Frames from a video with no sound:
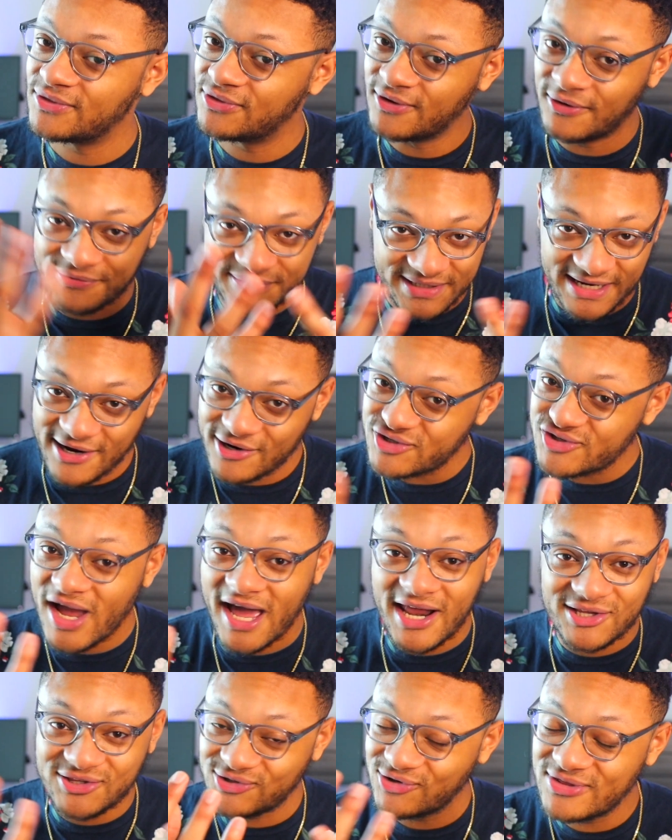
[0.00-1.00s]
Don't dare
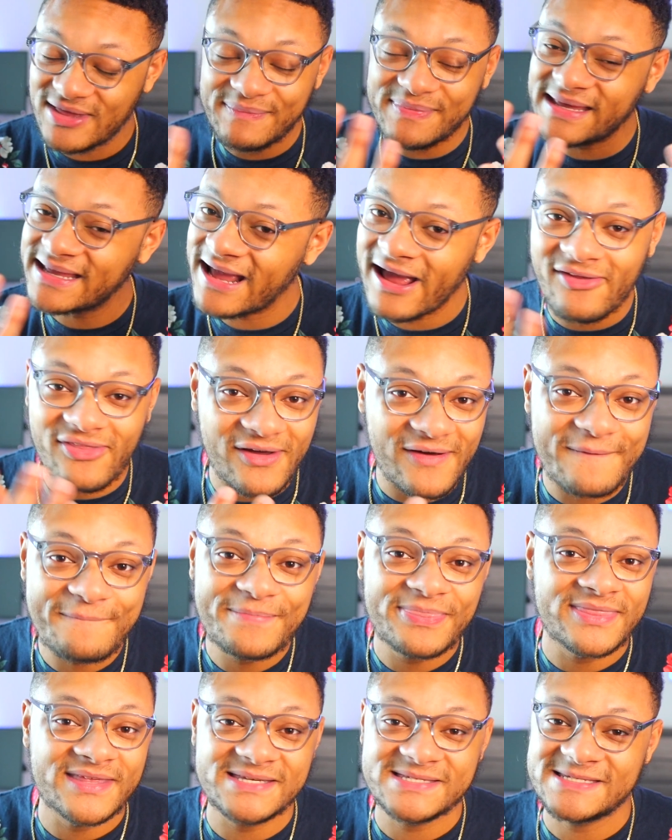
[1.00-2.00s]
try to do them together.
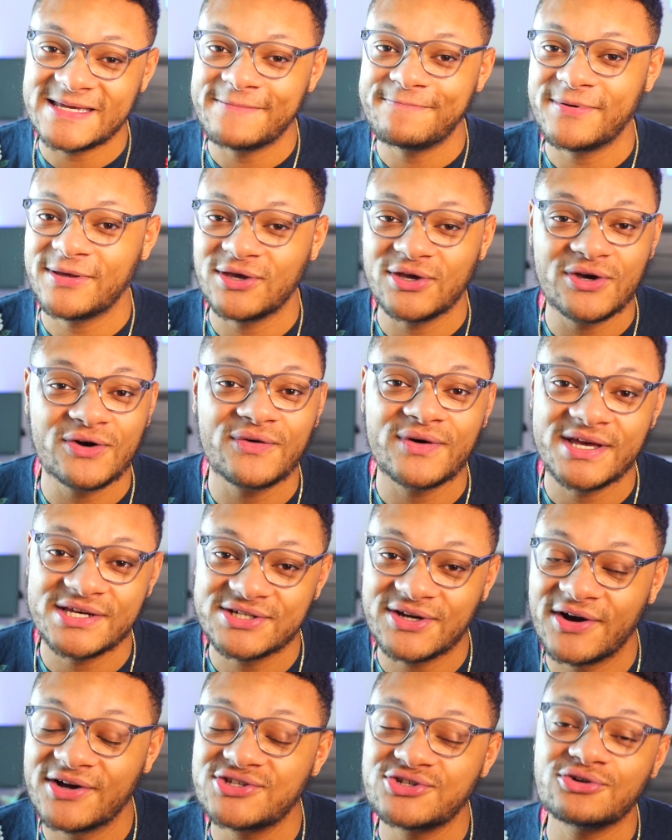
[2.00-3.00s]
The CPU is
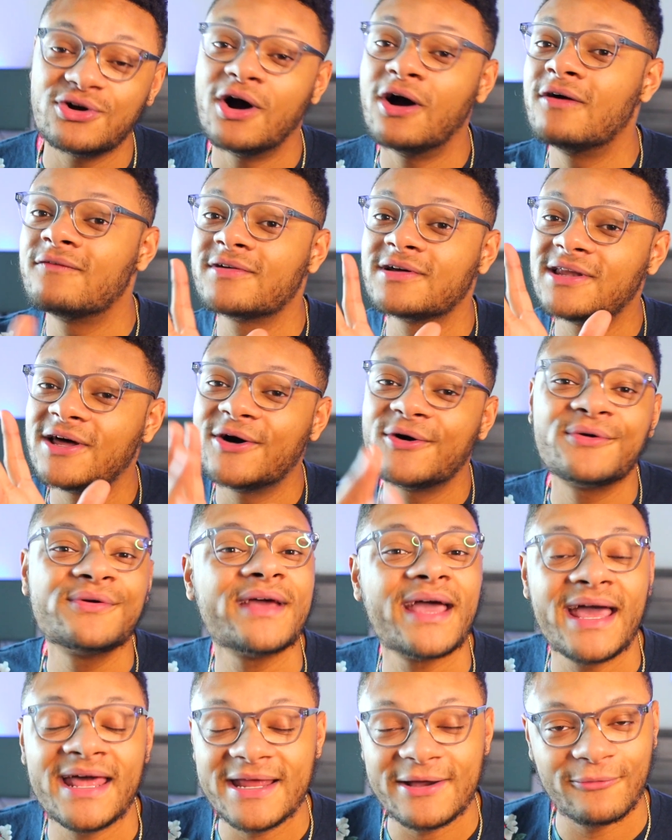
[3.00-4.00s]
going to overload
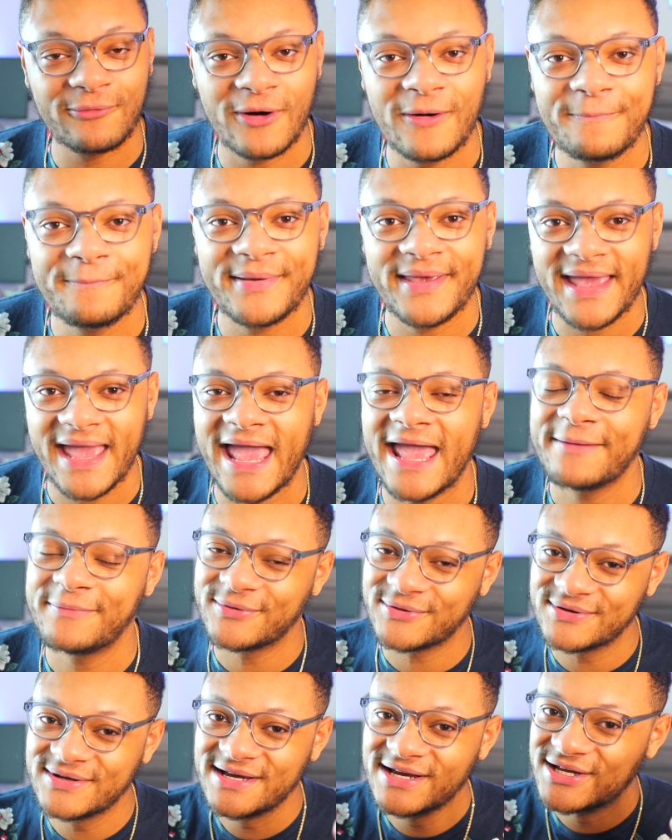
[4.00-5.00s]
and it won't be
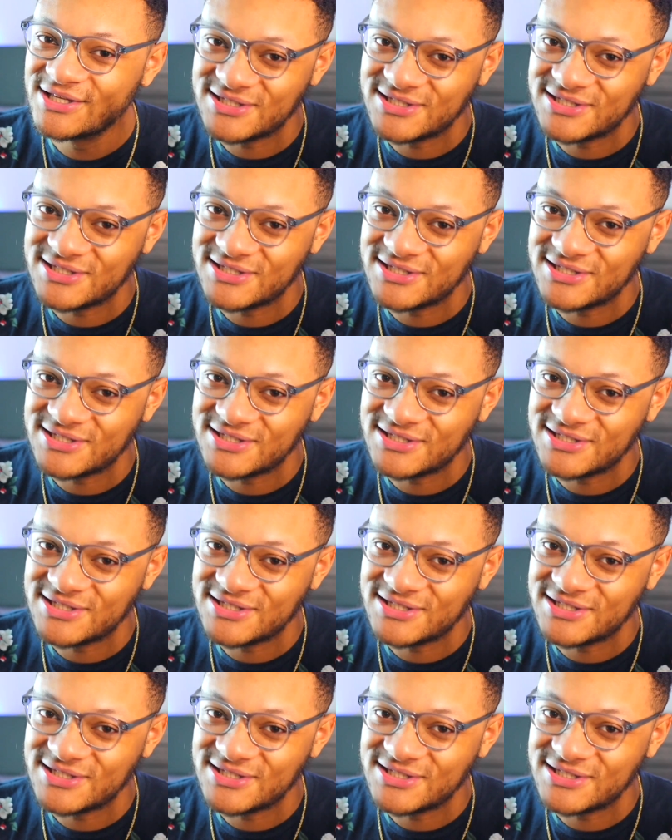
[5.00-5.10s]
able